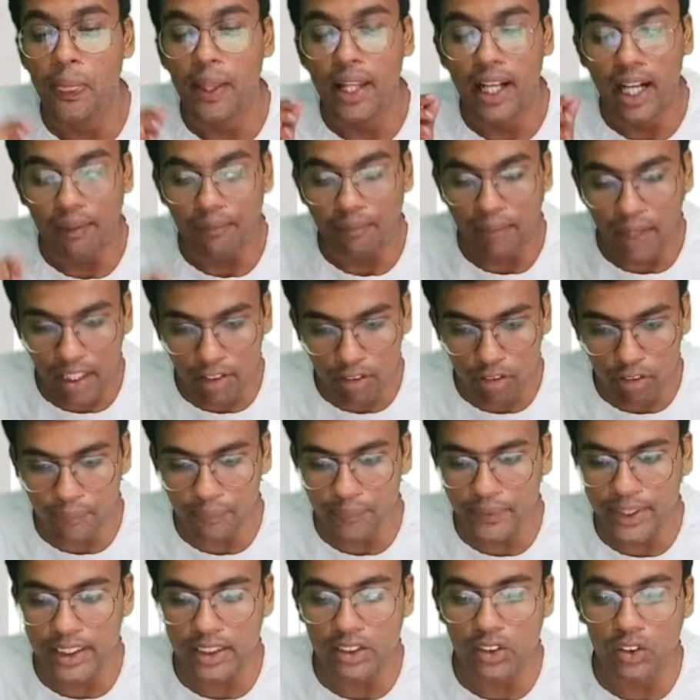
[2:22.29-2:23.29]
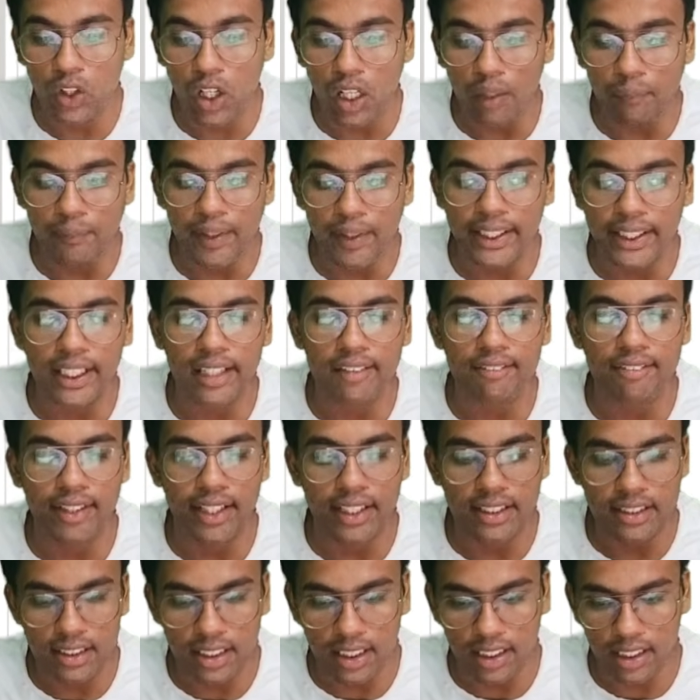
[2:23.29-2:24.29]
Apart from this, non-banking
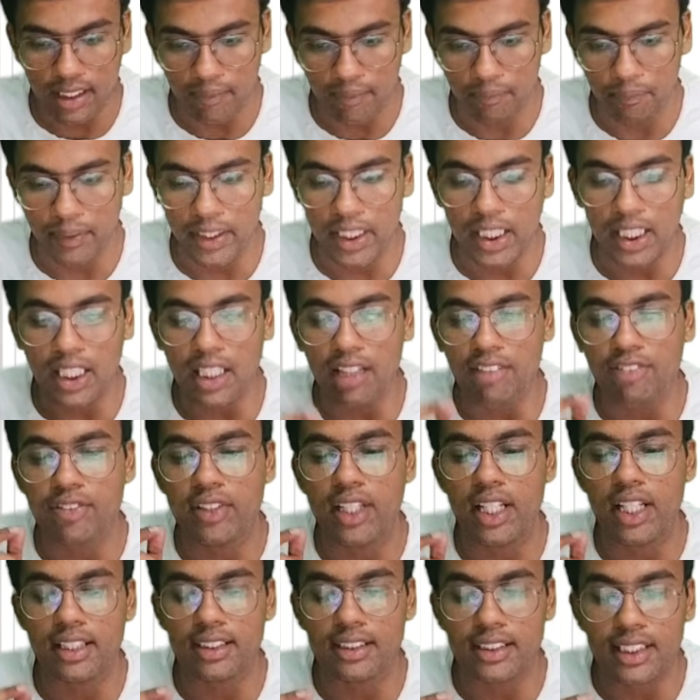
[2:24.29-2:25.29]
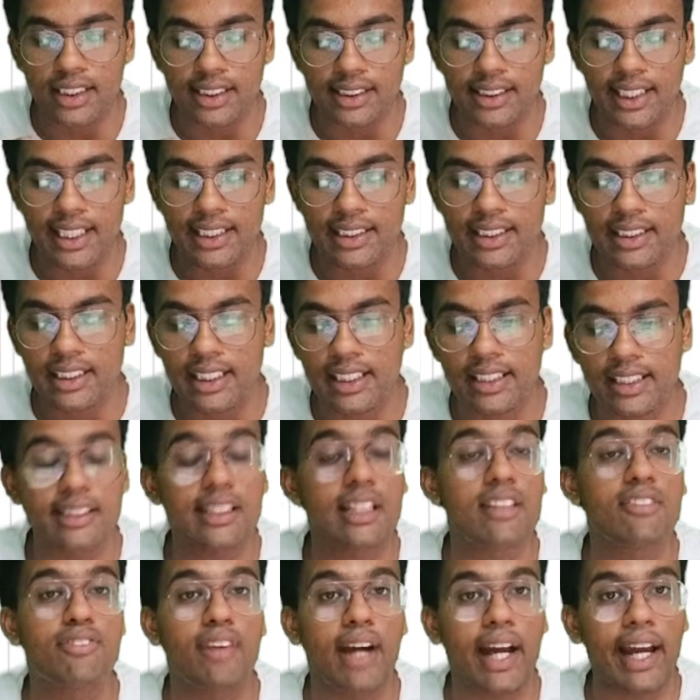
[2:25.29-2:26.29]
financial company, if their asset size is less
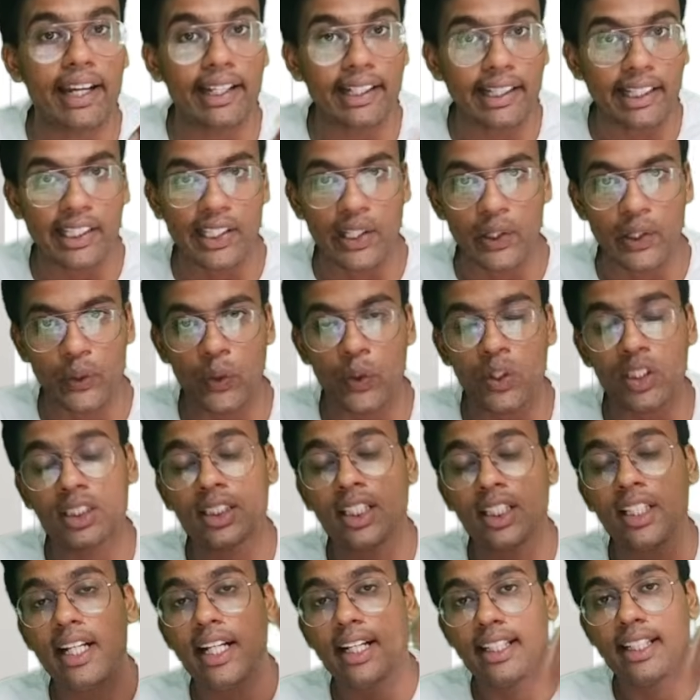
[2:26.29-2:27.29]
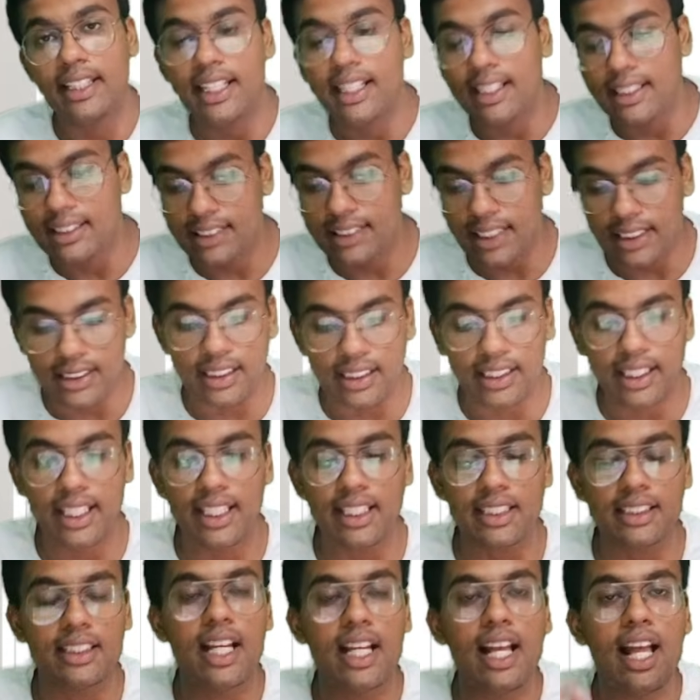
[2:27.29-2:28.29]
than 500 crores, then in such a
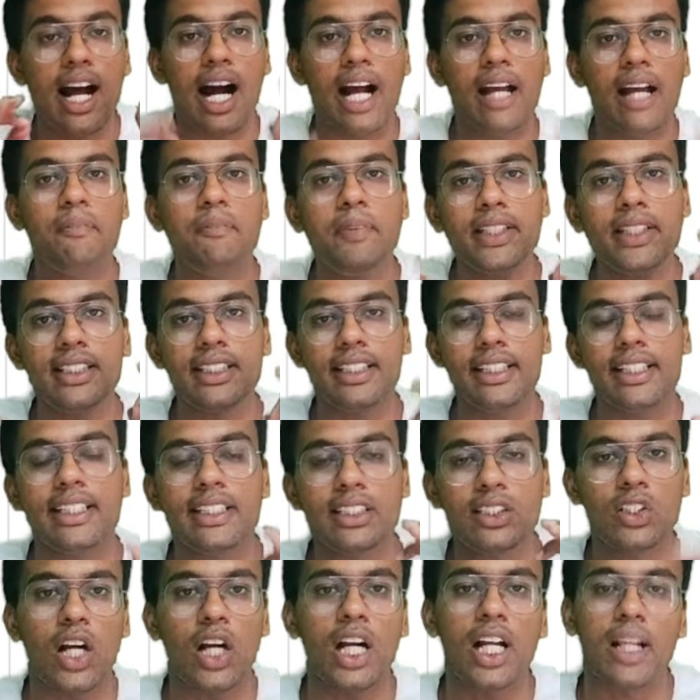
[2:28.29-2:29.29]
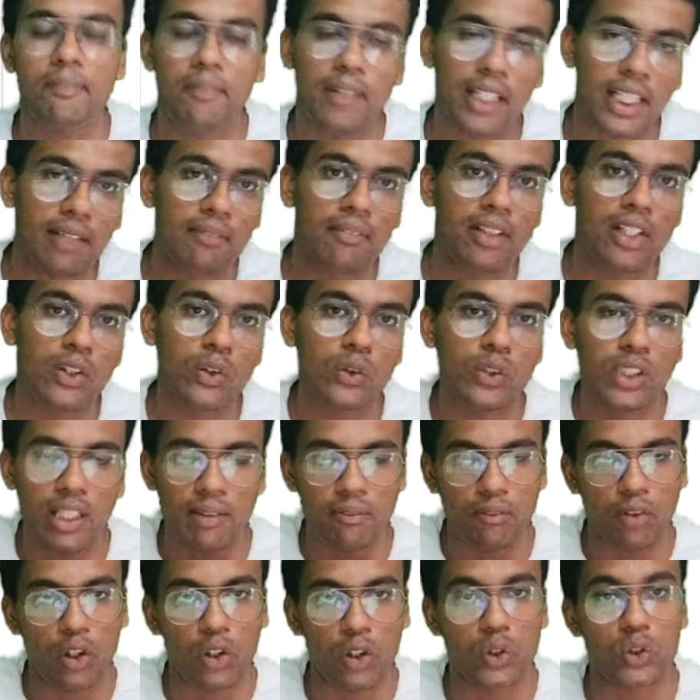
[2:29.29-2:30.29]
case, IBC is not applicable to them
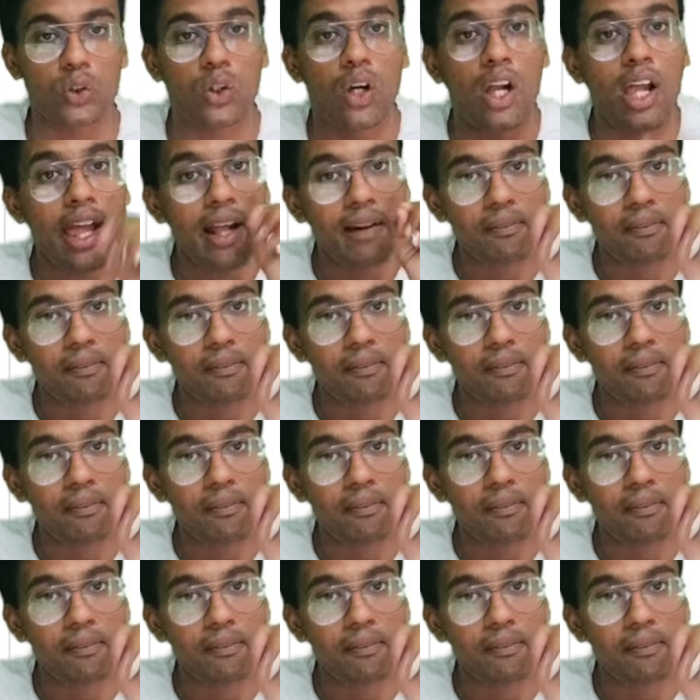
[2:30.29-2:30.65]
also.